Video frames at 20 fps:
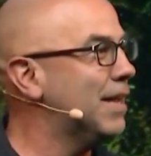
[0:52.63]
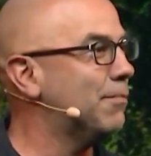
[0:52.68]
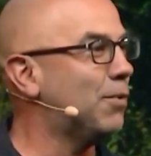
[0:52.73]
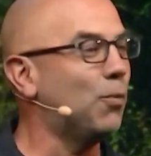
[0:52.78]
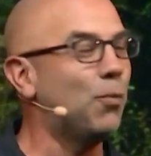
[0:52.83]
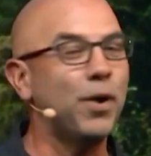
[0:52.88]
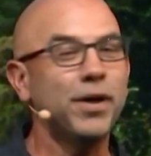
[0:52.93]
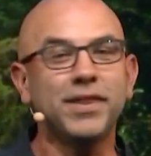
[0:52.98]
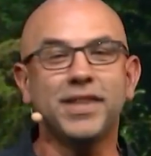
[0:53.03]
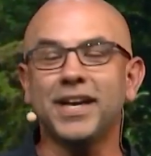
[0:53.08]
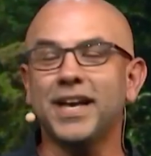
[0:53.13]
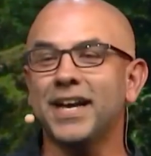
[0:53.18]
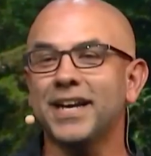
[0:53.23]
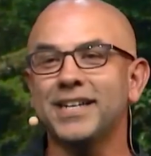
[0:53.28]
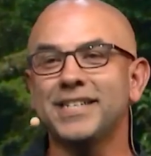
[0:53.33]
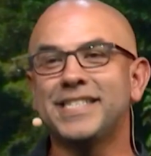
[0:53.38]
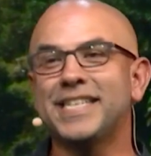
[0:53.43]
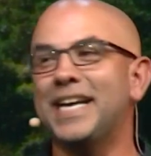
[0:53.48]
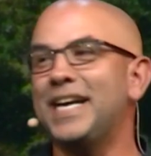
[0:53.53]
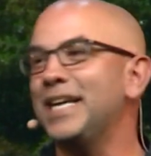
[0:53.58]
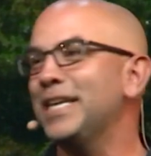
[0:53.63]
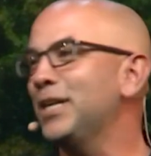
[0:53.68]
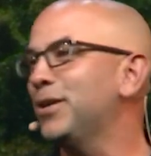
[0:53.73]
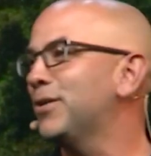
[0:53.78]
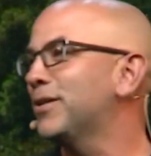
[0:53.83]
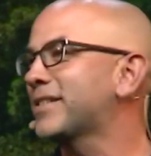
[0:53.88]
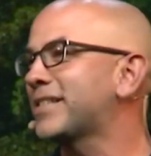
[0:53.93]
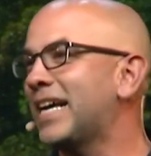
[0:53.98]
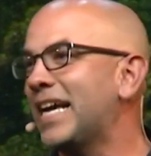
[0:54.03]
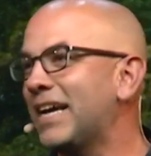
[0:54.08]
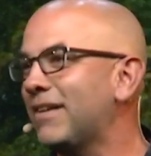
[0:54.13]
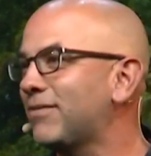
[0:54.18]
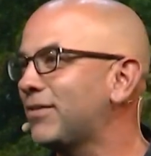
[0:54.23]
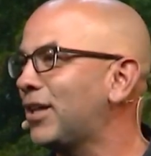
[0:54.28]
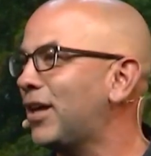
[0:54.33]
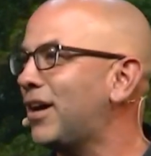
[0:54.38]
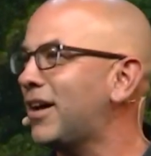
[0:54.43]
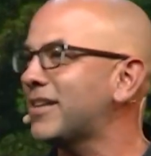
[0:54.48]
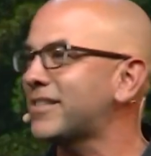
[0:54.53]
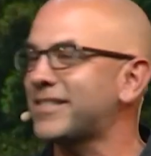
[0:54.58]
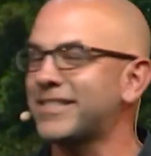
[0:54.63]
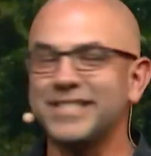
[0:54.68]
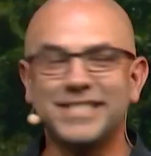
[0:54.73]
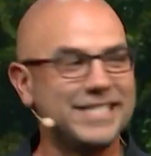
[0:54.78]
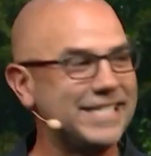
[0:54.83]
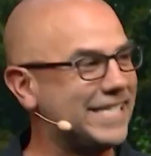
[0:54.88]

but one thing I can tell you is I have lost